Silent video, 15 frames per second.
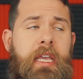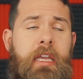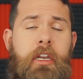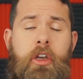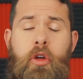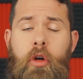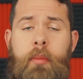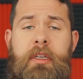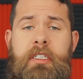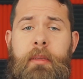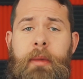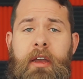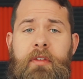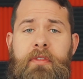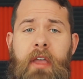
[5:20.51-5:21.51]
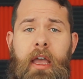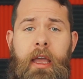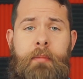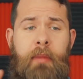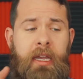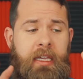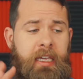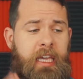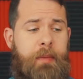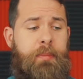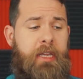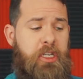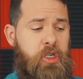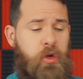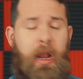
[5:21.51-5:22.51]
an enormous amount of time by
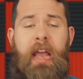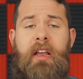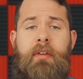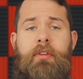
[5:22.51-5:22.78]
keeping track